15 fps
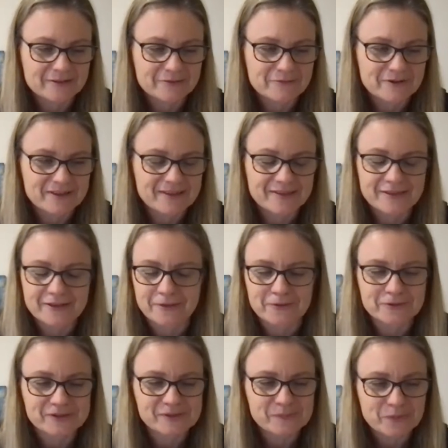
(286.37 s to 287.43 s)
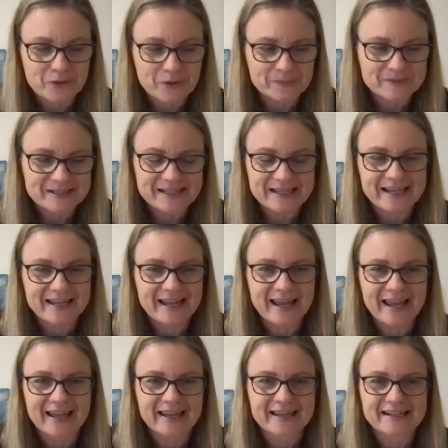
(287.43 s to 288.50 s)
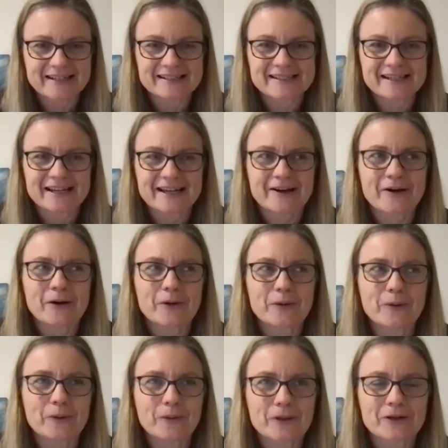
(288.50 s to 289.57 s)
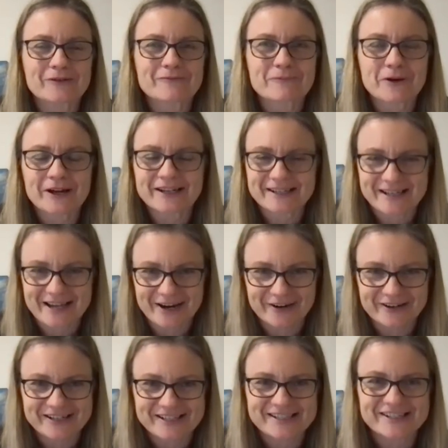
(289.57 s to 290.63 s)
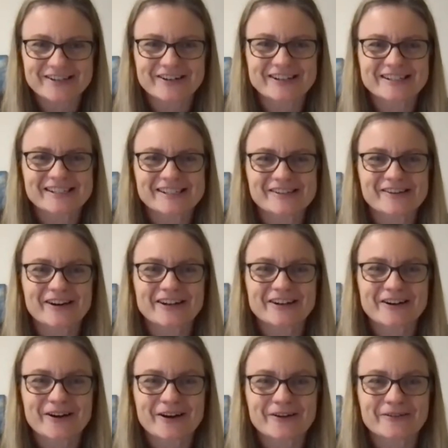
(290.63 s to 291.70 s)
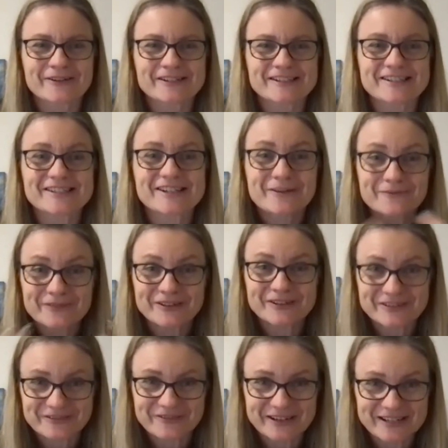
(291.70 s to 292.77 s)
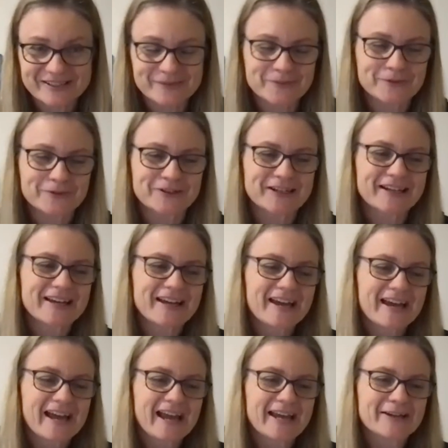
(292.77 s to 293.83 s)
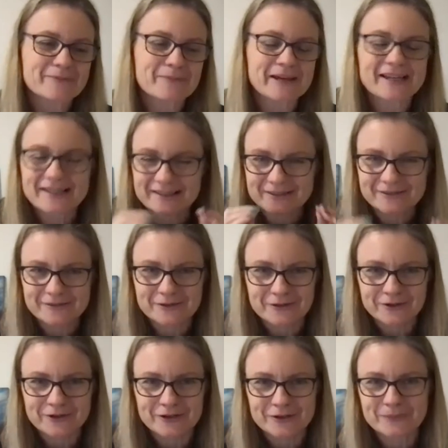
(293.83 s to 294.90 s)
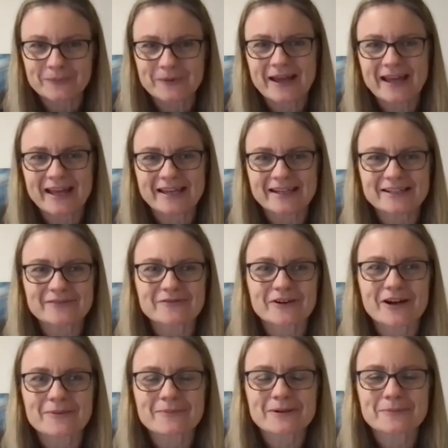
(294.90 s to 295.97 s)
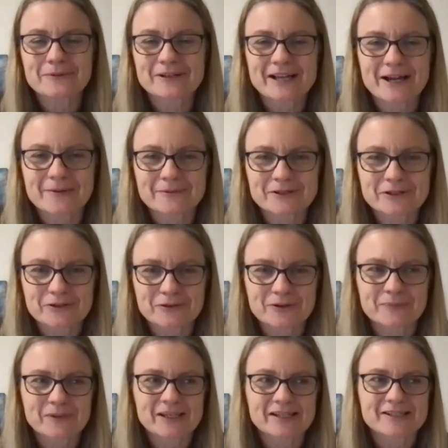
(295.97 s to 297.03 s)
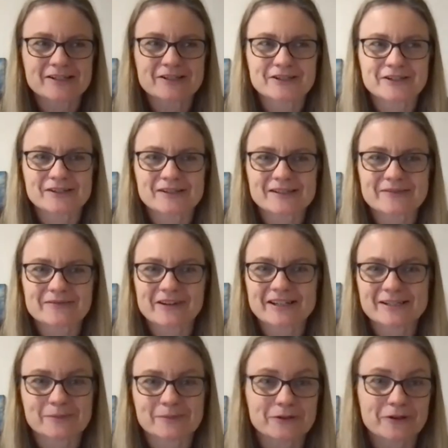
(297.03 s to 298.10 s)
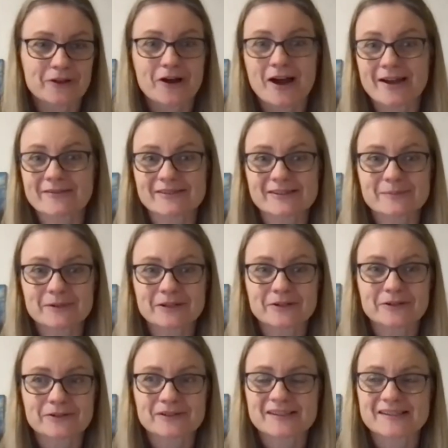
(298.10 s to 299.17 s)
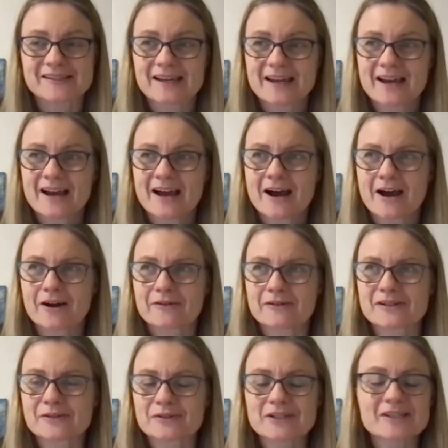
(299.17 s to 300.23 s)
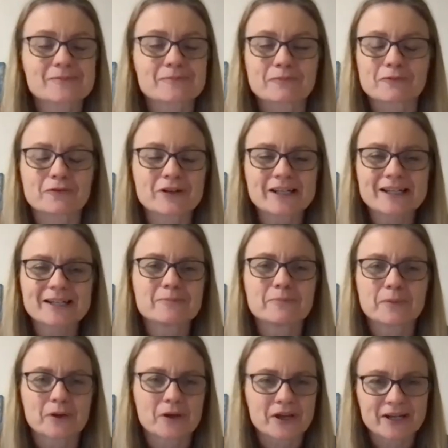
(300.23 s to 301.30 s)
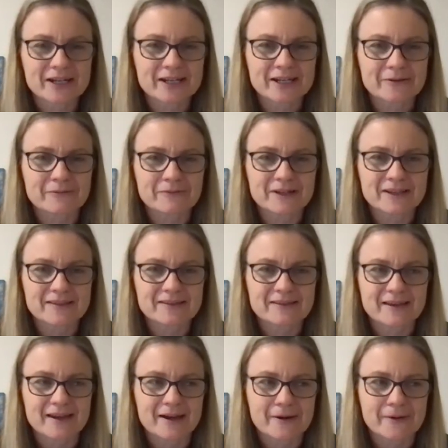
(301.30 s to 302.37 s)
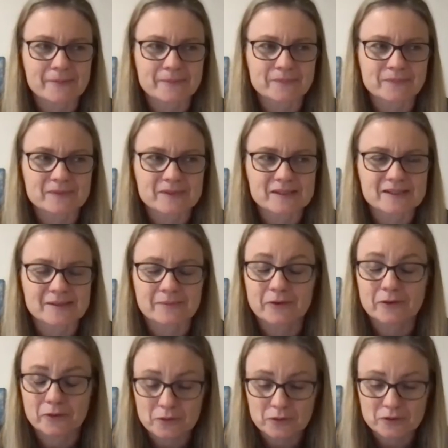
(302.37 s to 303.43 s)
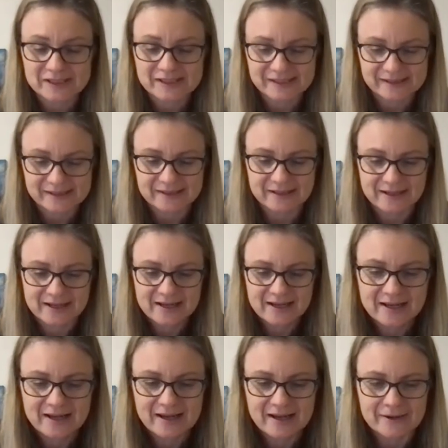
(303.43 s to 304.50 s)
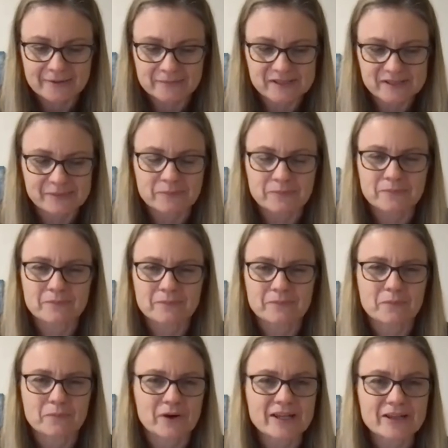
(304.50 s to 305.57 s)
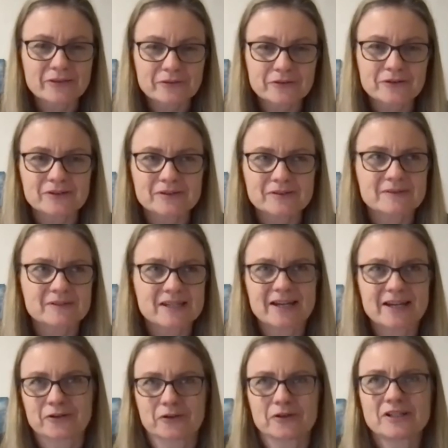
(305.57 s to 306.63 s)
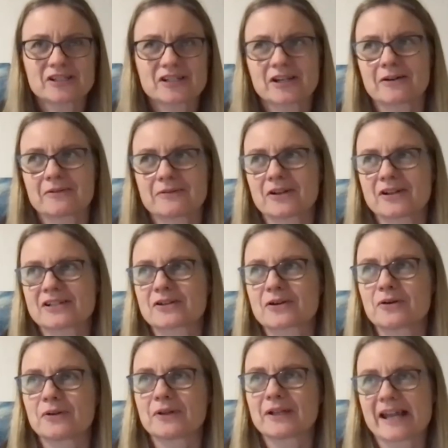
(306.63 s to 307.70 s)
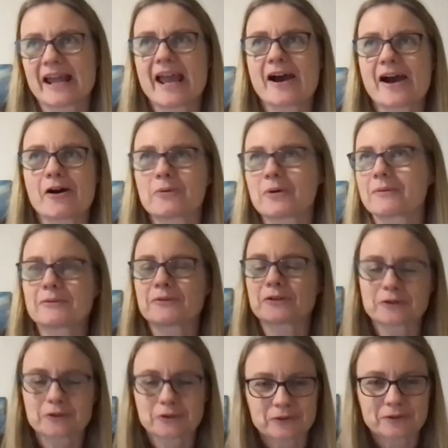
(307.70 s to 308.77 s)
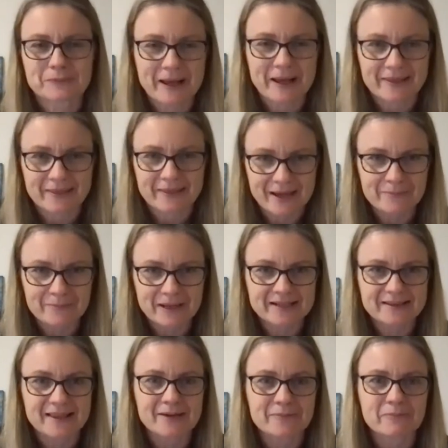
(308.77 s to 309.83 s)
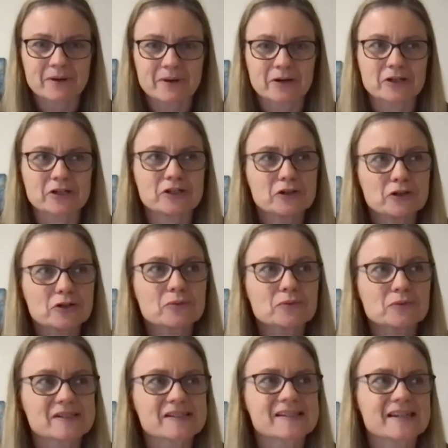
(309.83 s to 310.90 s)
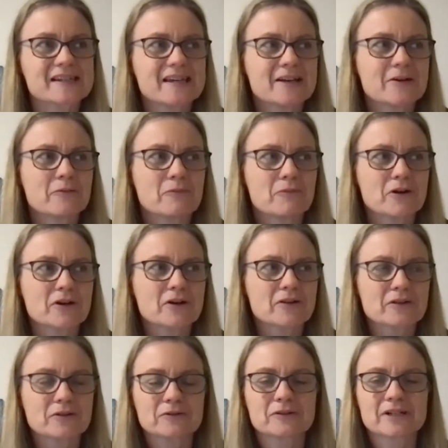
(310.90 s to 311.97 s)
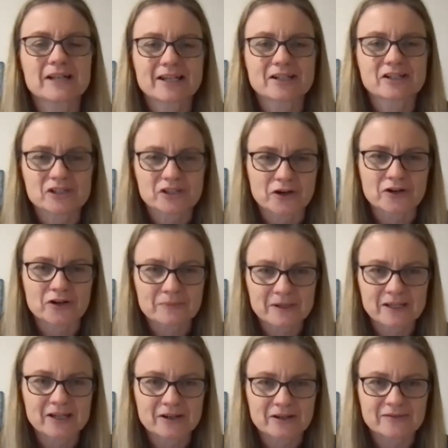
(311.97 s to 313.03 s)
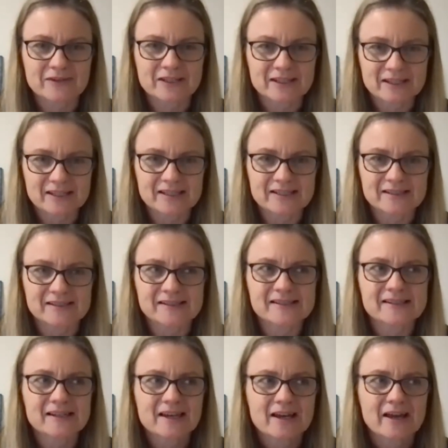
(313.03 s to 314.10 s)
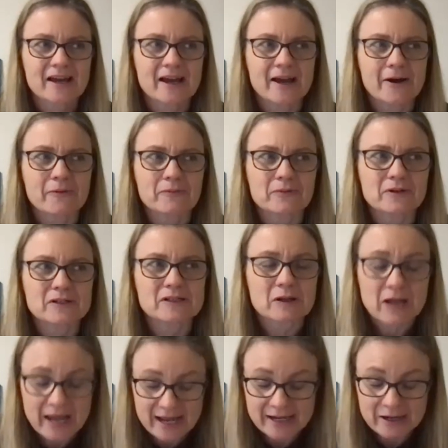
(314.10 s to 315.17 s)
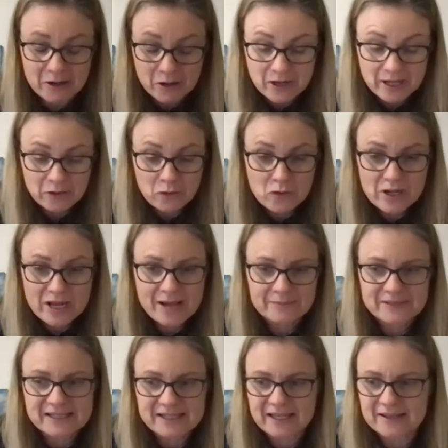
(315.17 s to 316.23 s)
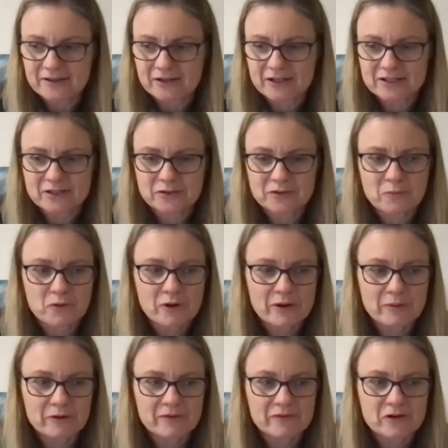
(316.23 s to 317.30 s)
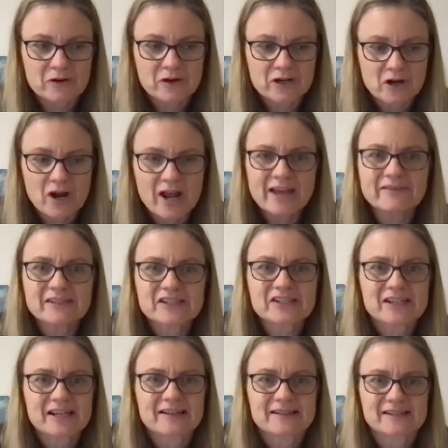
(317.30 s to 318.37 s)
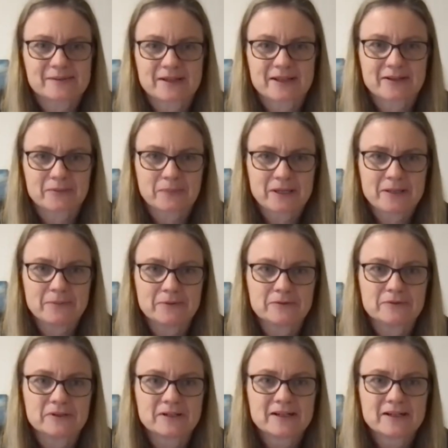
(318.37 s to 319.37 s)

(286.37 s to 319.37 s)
with the Lord's prompting and a whole lot of might and courage, I decided I would jump onto Facebook and make a little group and invite people to come and join me to do some Facebook Lives, because I was just really burning with some thoughts and some breakthrough technology, I would like to call it now. I probably wouldn't have called it that back then, but I knew it was what the Lord had shown me over the years. Had all come together to a point where I've gone, I have to share this with other people.